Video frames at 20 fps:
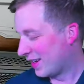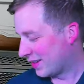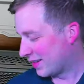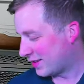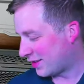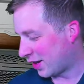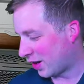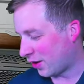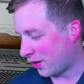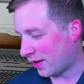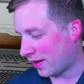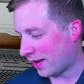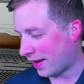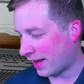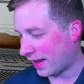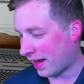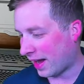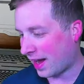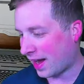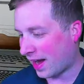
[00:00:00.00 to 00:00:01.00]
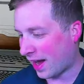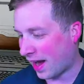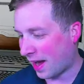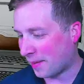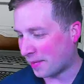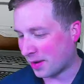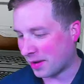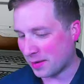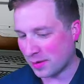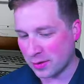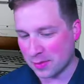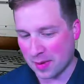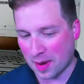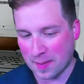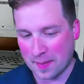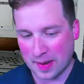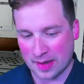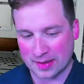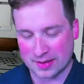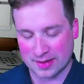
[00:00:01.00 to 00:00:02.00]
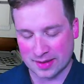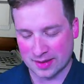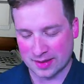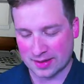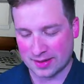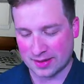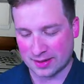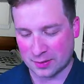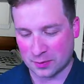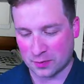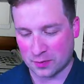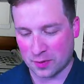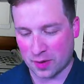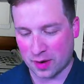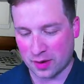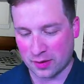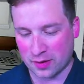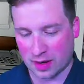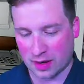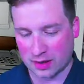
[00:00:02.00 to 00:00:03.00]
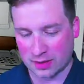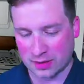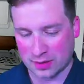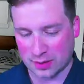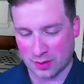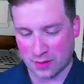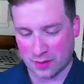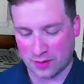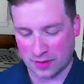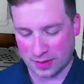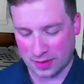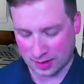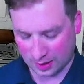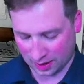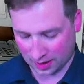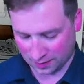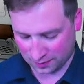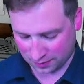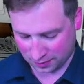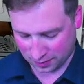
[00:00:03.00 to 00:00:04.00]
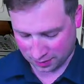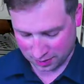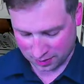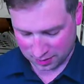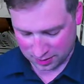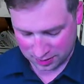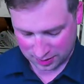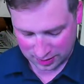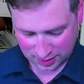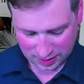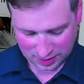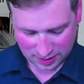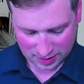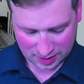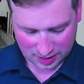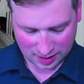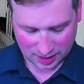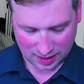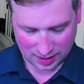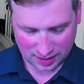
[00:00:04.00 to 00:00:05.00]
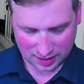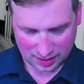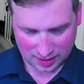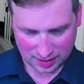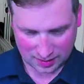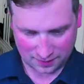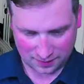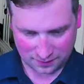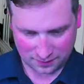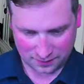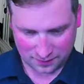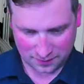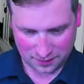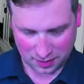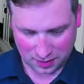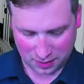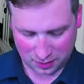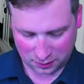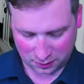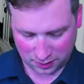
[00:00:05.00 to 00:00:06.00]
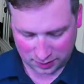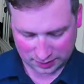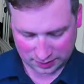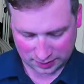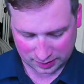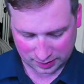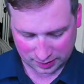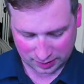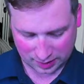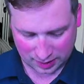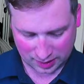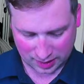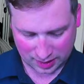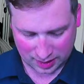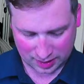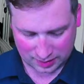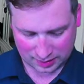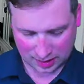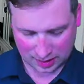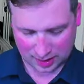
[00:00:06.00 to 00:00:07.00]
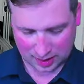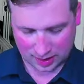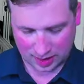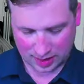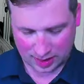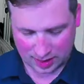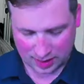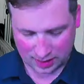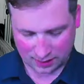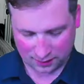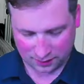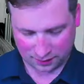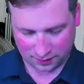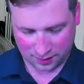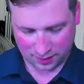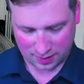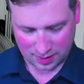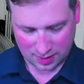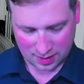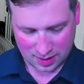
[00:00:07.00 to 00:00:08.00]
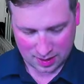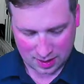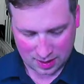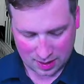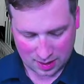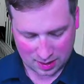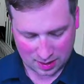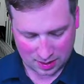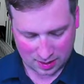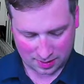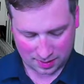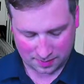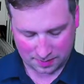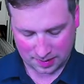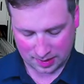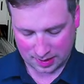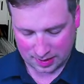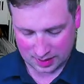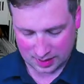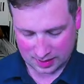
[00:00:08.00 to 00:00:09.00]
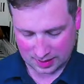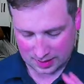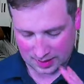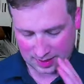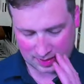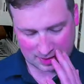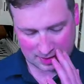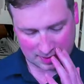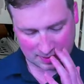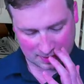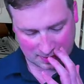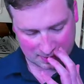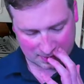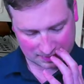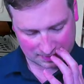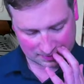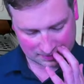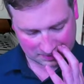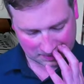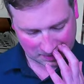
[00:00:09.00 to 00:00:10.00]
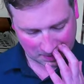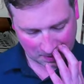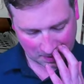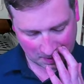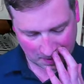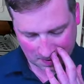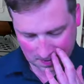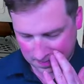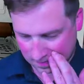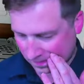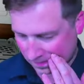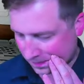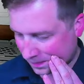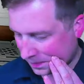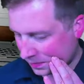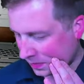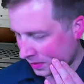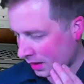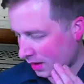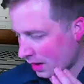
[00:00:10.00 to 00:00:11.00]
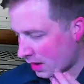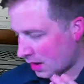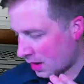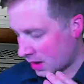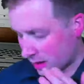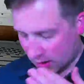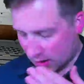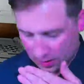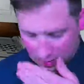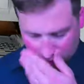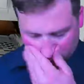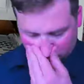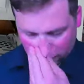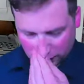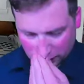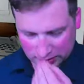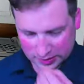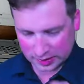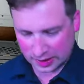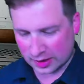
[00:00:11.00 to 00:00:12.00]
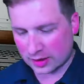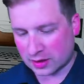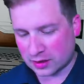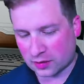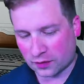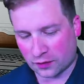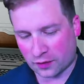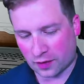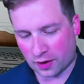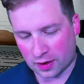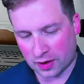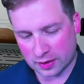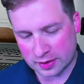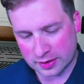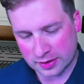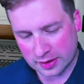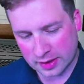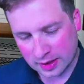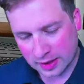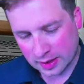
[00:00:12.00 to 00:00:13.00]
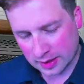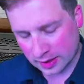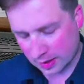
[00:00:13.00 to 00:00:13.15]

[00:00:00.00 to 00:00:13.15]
so uh, I'm going to do my best to run you guys through everything I've learned uh, very recently as I have uh, been digging into this. Um, First things first,